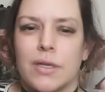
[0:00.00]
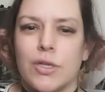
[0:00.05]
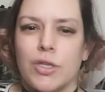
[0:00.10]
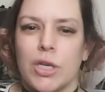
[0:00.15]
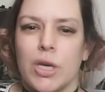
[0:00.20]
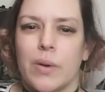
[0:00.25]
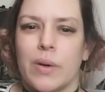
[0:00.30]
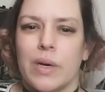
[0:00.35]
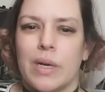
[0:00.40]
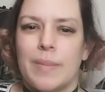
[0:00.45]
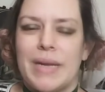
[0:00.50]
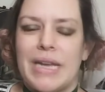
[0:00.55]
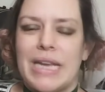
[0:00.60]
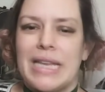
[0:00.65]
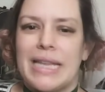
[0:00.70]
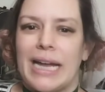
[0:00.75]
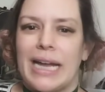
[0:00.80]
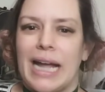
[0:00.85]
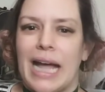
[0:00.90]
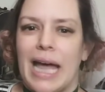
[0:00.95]
because you know what i
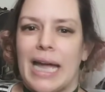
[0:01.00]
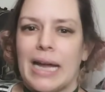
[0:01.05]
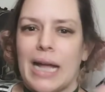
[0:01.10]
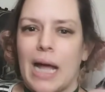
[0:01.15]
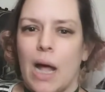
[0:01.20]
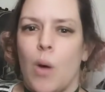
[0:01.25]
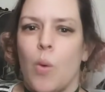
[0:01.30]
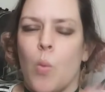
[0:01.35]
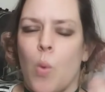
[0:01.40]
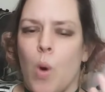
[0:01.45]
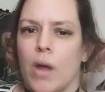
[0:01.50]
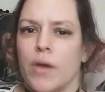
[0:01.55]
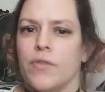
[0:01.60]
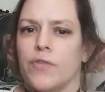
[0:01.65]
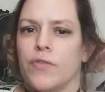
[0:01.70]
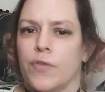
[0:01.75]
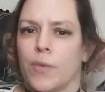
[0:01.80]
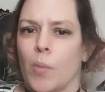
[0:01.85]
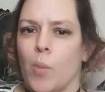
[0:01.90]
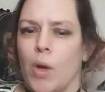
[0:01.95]
mean like i got one
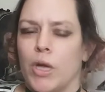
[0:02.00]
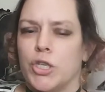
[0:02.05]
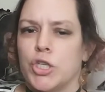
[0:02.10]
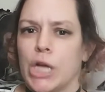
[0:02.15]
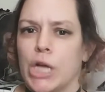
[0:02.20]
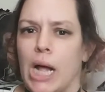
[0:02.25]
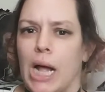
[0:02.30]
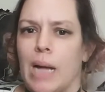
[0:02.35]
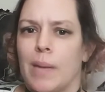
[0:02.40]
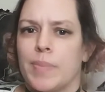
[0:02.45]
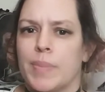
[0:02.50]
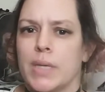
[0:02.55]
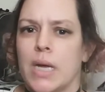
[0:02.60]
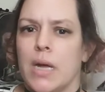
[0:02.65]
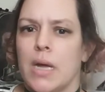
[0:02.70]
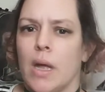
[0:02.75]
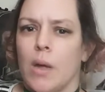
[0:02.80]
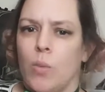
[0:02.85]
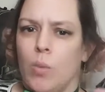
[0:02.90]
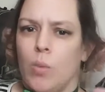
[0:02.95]
from one shop
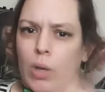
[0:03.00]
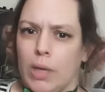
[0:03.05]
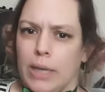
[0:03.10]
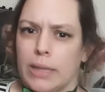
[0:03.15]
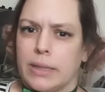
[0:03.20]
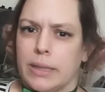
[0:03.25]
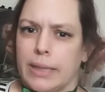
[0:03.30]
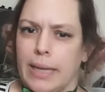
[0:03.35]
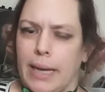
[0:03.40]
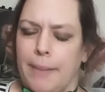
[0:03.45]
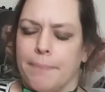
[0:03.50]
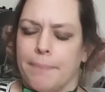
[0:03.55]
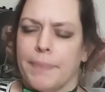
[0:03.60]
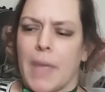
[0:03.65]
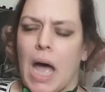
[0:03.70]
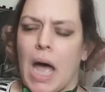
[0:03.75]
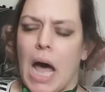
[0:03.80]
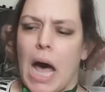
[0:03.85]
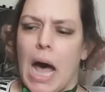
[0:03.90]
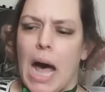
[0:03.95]
we'll get to them
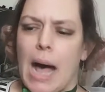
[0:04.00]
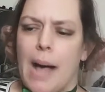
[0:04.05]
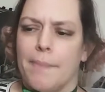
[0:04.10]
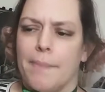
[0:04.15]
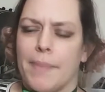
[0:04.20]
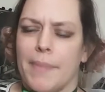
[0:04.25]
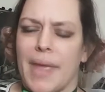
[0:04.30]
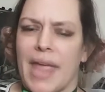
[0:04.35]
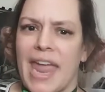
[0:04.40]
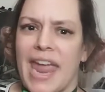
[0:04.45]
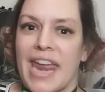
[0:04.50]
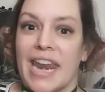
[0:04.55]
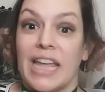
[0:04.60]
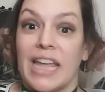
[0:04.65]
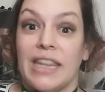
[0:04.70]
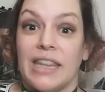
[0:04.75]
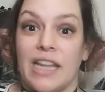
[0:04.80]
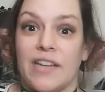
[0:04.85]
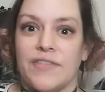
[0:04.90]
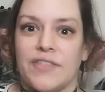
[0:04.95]
um and i
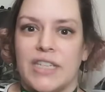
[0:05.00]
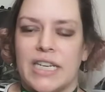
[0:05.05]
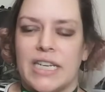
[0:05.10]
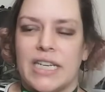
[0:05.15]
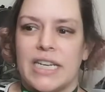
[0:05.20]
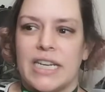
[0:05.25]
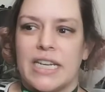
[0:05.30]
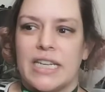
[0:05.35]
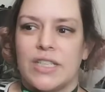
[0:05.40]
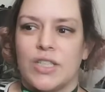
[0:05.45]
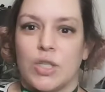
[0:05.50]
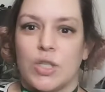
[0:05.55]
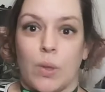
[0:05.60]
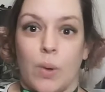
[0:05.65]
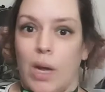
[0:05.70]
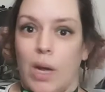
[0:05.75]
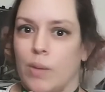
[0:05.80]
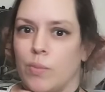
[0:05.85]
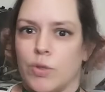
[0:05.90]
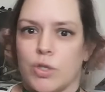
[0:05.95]
loved it so
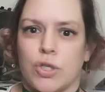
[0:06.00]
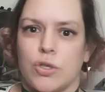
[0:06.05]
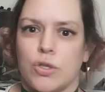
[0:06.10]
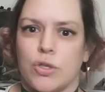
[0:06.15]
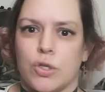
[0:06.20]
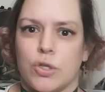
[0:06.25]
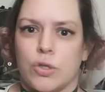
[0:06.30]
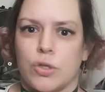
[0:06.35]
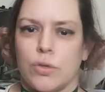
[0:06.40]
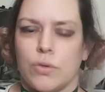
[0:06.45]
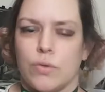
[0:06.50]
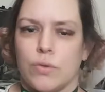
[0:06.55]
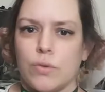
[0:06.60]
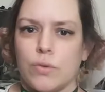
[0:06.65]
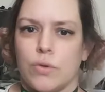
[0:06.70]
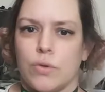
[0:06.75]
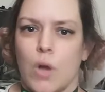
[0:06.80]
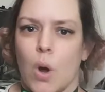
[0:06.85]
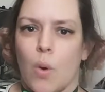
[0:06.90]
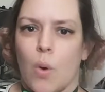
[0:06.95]
i was
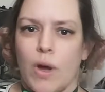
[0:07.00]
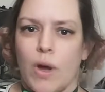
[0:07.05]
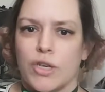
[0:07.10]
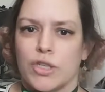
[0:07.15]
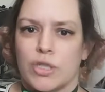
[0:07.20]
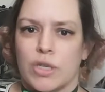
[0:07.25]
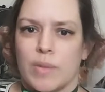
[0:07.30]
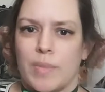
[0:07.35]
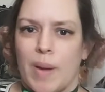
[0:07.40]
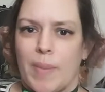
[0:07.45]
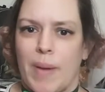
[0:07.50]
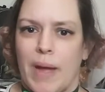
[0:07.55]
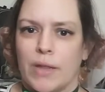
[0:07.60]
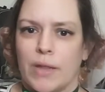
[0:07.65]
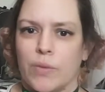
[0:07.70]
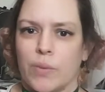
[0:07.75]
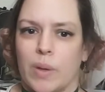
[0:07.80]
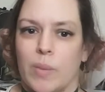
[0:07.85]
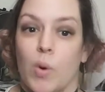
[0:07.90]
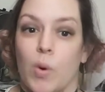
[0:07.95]
no question about buying
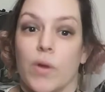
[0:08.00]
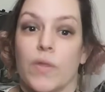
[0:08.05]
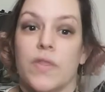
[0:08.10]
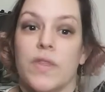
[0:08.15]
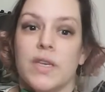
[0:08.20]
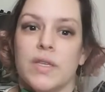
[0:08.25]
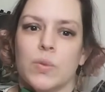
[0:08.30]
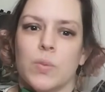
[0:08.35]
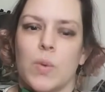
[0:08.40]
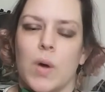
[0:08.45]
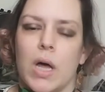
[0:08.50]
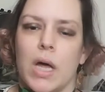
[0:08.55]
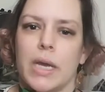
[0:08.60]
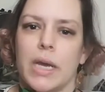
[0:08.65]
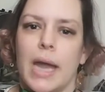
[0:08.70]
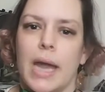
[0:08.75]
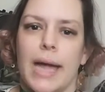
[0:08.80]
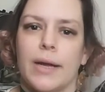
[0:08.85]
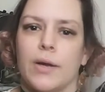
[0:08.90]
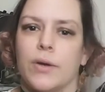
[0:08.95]
three more. This
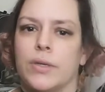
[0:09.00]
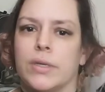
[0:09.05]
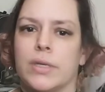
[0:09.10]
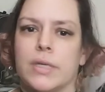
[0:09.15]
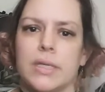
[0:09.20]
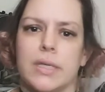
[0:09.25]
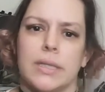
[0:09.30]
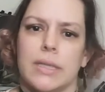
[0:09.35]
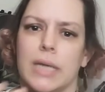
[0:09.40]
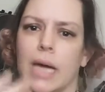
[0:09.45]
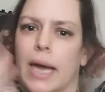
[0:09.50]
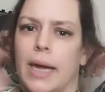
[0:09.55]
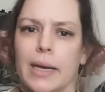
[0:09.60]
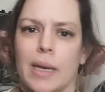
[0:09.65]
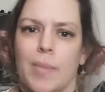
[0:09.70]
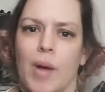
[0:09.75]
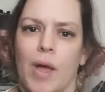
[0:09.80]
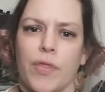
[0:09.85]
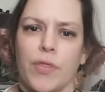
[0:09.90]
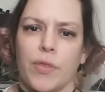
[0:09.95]
one, I couldn't decide and
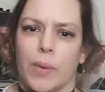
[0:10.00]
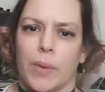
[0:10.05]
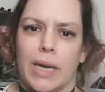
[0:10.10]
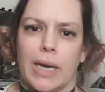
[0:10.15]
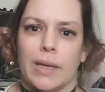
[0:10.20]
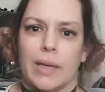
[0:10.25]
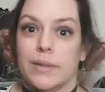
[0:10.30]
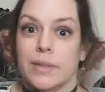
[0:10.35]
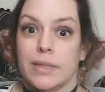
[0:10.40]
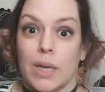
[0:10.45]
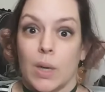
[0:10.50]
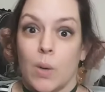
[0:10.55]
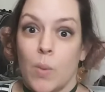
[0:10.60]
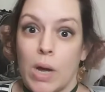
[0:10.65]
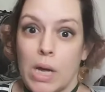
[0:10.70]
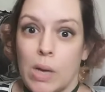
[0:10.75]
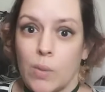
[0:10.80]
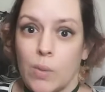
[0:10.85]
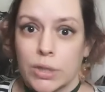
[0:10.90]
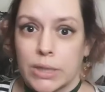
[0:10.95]
I bought three and I was like,
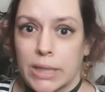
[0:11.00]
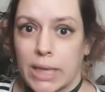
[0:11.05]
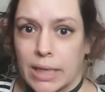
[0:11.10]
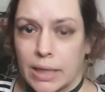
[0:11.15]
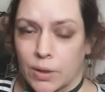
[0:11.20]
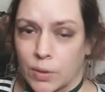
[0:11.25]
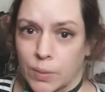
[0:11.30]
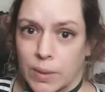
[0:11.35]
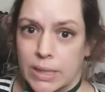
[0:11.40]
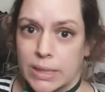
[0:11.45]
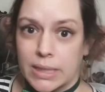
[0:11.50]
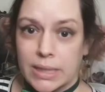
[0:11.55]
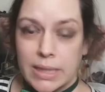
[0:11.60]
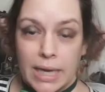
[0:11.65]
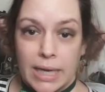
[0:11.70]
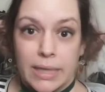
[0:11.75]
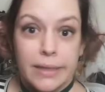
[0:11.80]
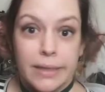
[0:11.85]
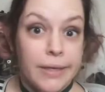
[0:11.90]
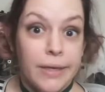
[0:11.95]
well, we're taking the risk
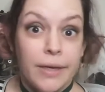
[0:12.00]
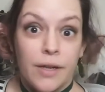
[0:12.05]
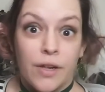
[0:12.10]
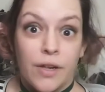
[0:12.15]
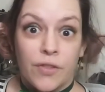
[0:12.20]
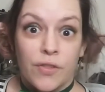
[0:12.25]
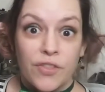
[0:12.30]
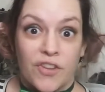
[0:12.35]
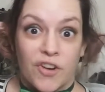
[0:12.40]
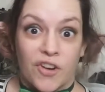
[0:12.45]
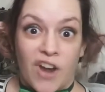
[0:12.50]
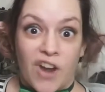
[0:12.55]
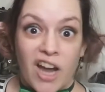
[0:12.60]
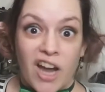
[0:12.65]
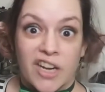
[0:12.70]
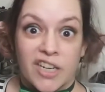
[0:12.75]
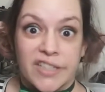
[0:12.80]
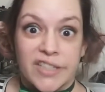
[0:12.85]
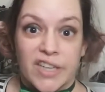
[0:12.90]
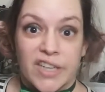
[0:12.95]
that they're not
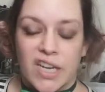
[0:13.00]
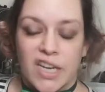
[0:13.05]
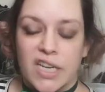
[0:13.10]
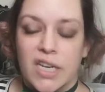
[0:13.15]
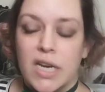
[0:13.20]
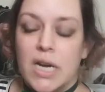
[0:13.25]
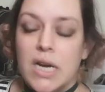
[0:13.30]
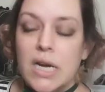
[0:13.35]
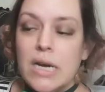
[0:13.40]
going to suck.